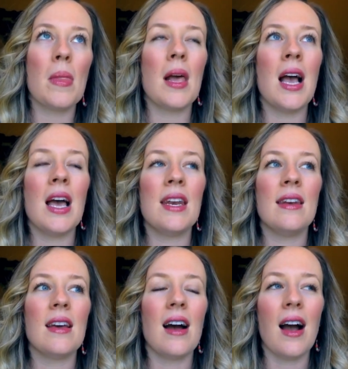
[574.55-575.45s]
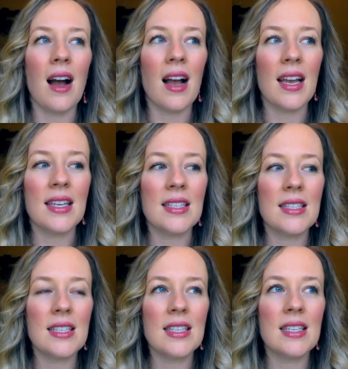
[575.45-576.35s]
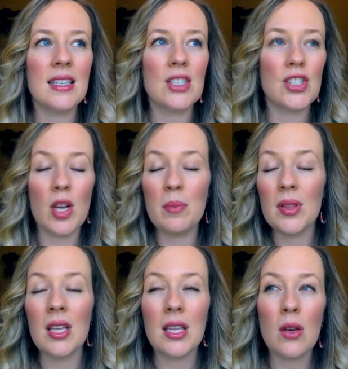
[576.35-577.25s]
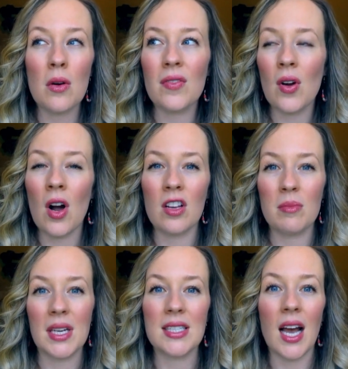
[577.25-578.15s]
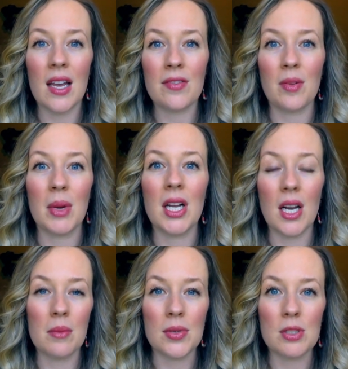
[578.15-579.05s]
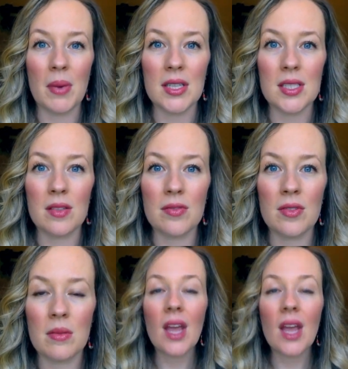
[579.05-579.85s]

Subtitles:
And I completely overhauled my diet from a gut perspective.